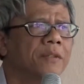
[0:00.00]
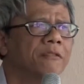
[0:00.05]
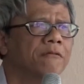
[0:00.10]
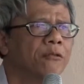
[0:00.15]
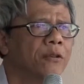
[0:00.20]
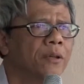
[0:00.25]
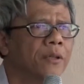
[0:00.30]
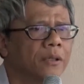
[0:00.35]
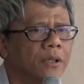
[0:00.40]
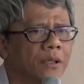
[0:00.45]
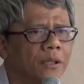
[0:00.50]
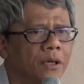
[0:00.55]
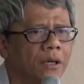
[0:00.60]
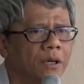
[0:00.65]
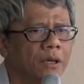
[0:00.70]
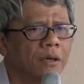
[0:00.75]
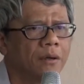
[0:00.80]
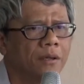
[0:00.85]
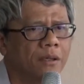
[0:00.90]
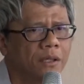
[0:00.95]

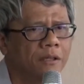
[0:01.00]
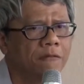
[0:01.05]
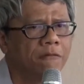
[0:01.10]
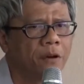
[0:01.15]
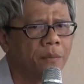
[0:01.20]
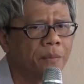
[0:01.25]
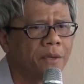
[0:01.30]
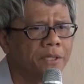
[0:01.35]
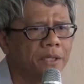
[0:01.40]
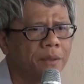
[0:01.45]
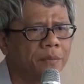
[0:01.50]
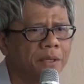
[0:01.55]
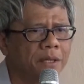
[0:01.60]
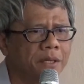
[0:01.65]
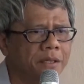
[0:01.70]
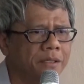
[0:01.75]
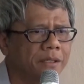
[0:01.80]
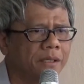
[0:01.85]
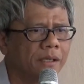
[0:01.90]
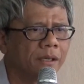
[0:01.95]
the information
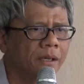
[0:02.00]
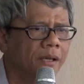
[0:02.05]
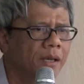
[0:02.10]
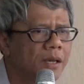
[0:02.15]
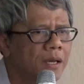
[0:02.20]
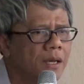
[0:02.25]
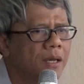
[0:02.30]
ministry,